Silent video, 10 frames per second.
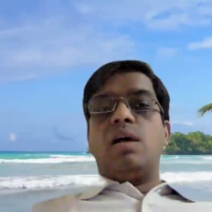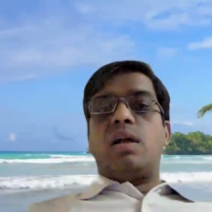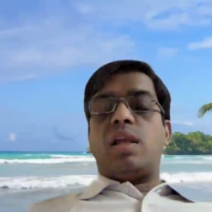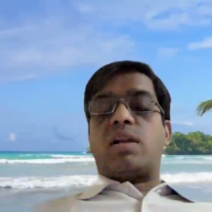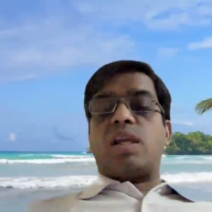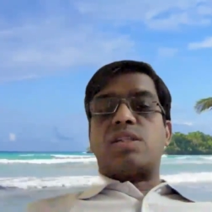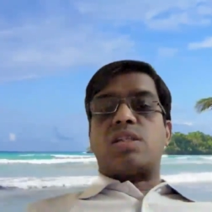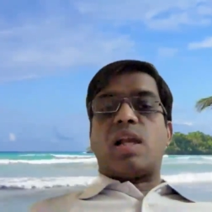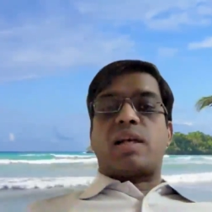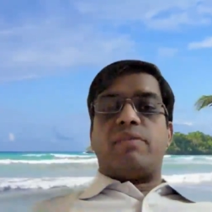
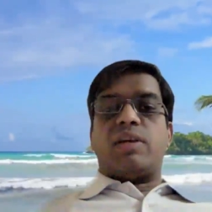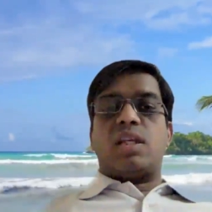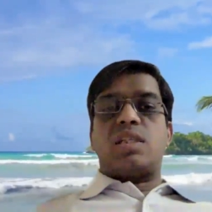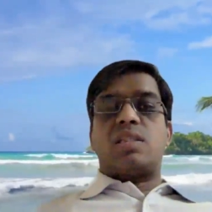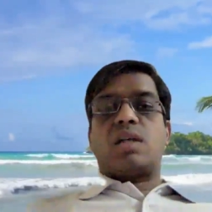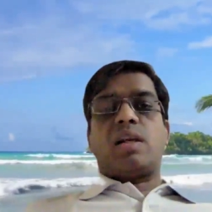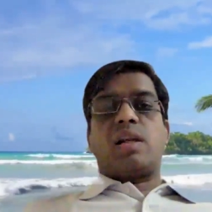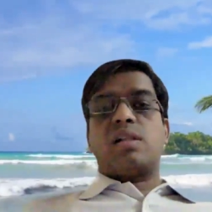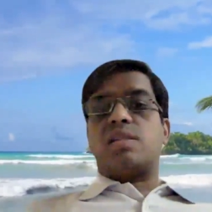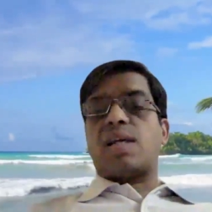recreational activities. The
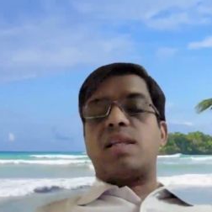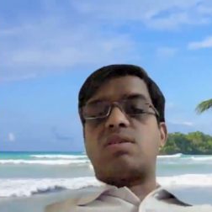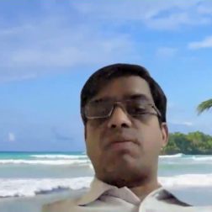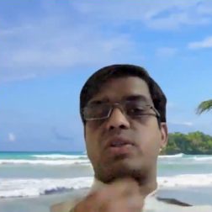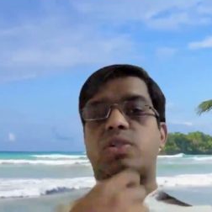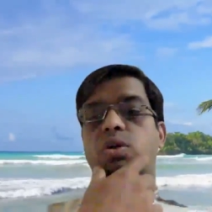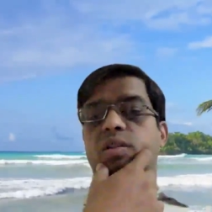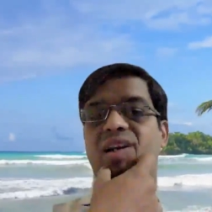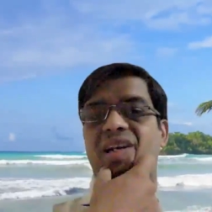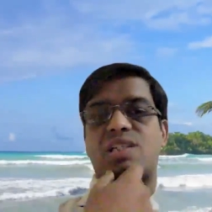clinical signs of
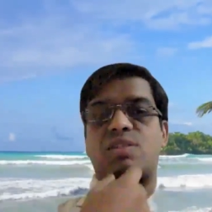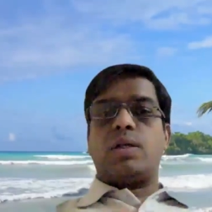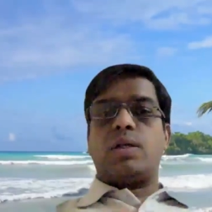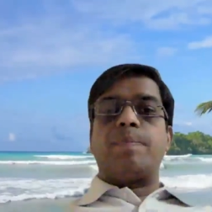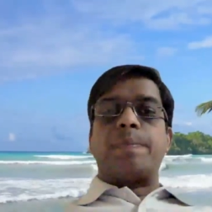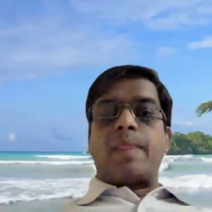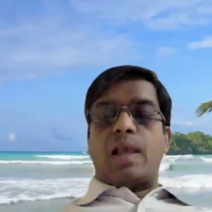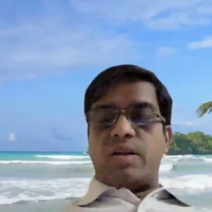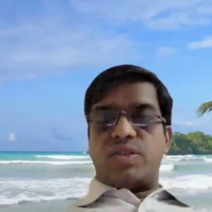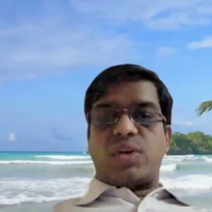osteoarthritis were
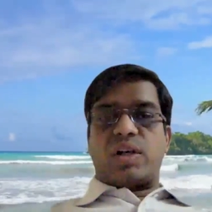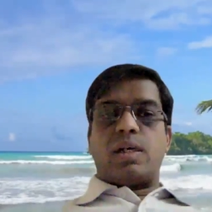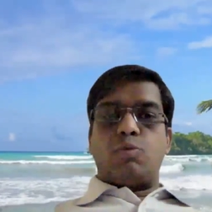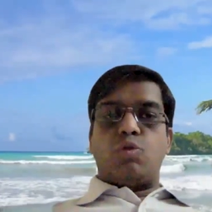restricted